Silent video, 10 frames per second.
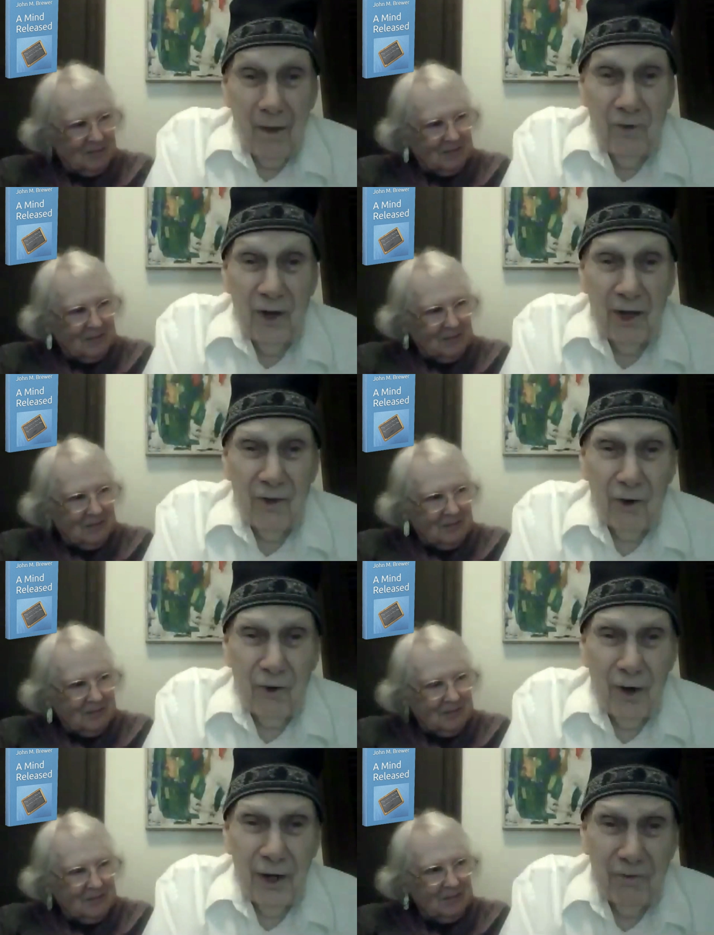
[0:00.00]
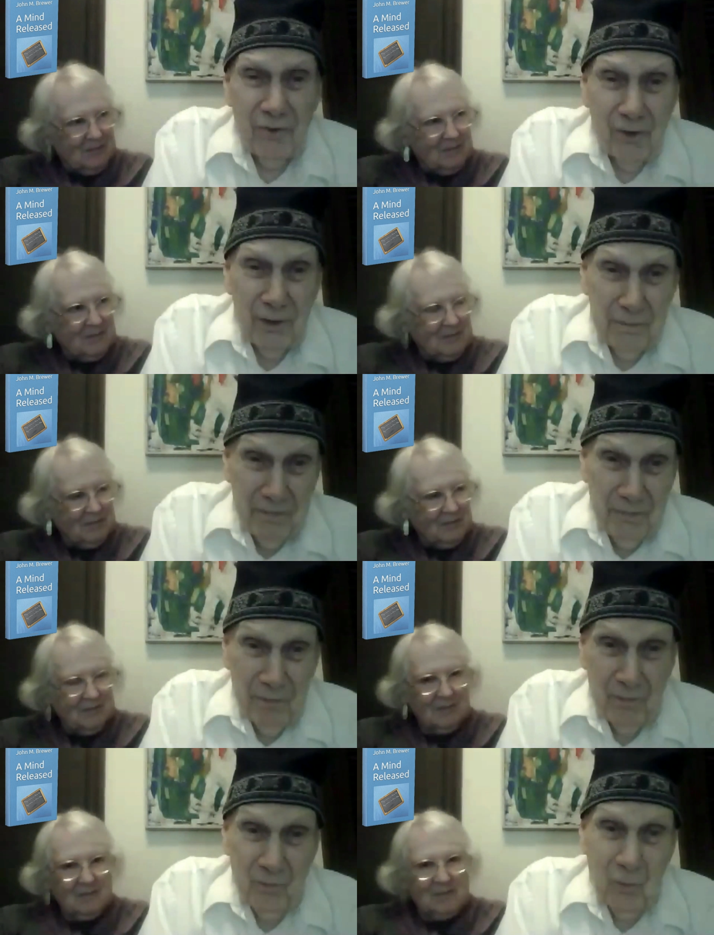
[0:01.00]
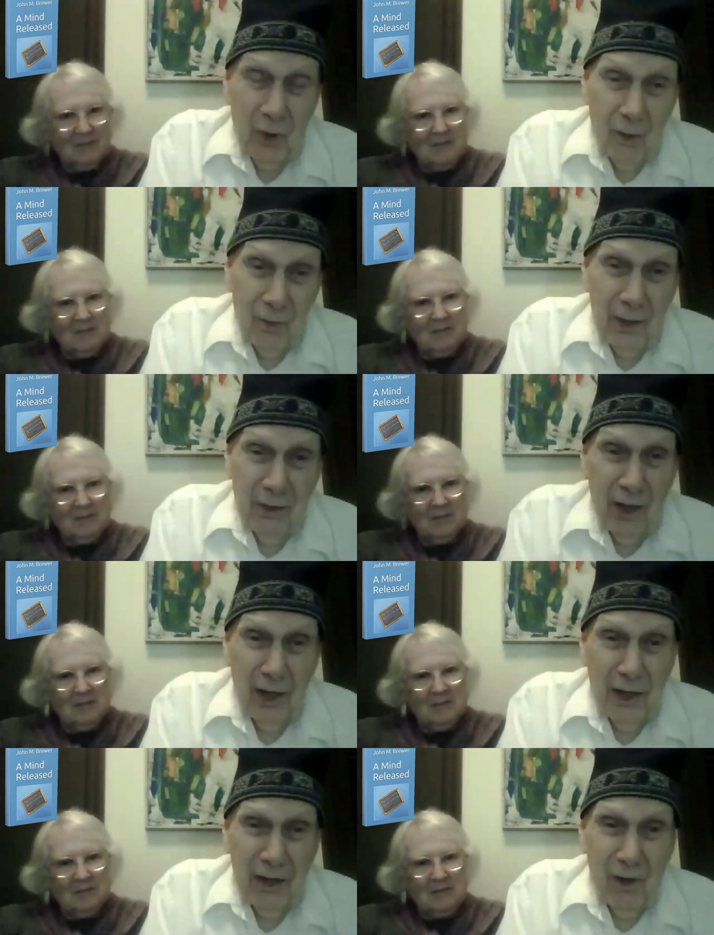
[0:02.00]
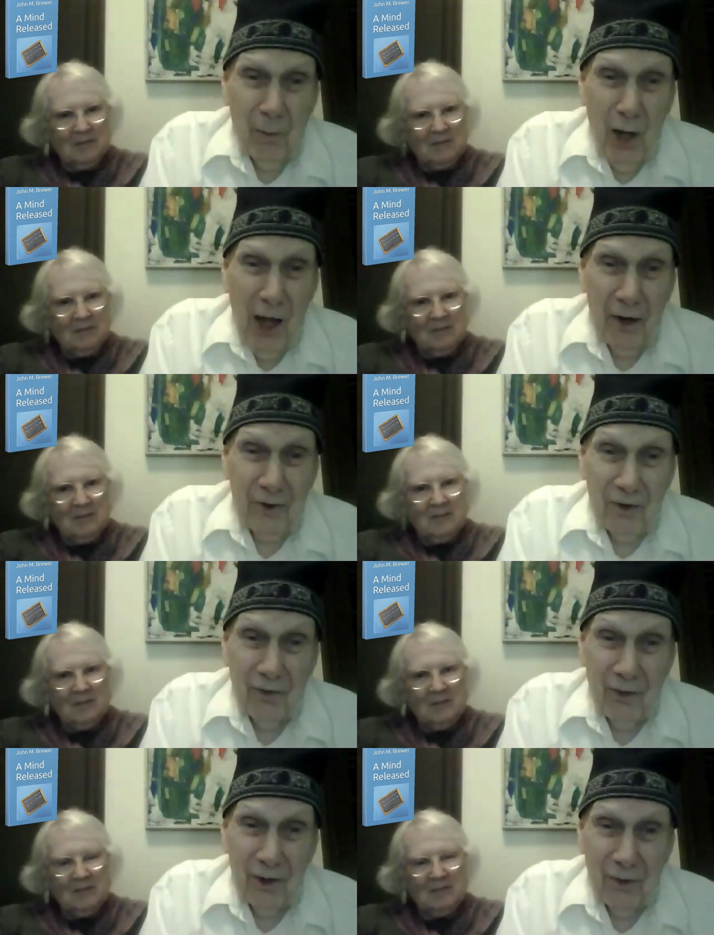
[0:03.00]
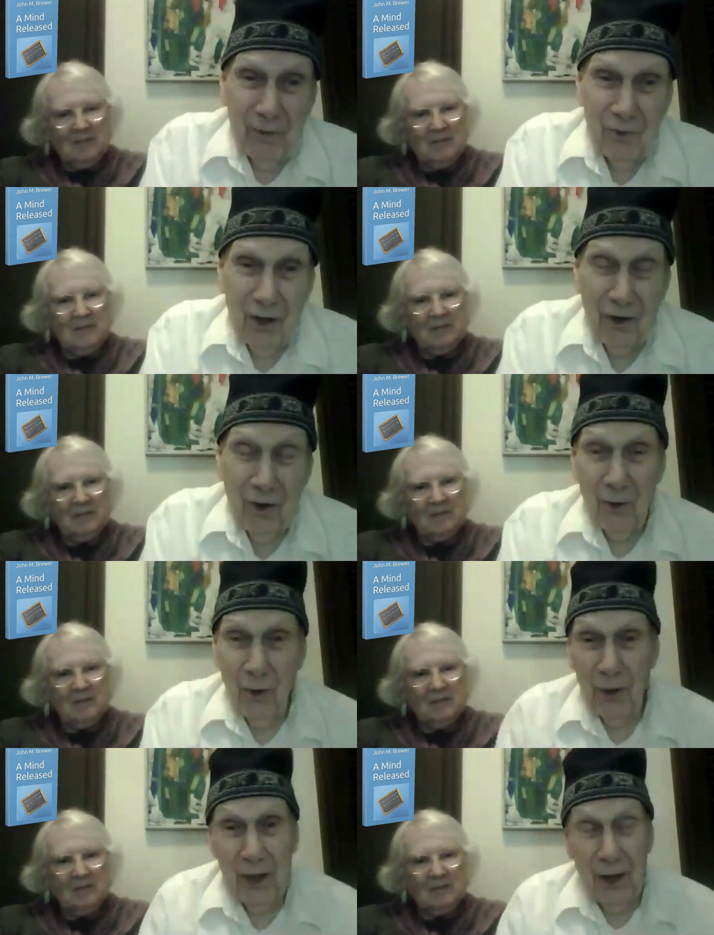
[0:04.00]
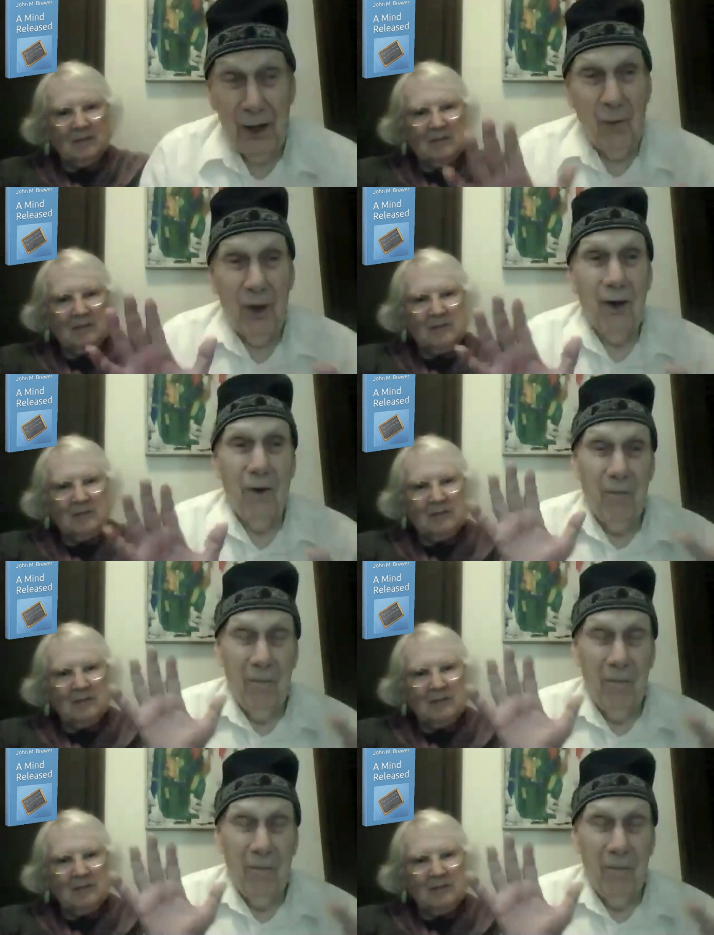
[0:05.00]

Speaker 1: dig their graves. Then wow. they leave them locked in the cellar. Okay, well,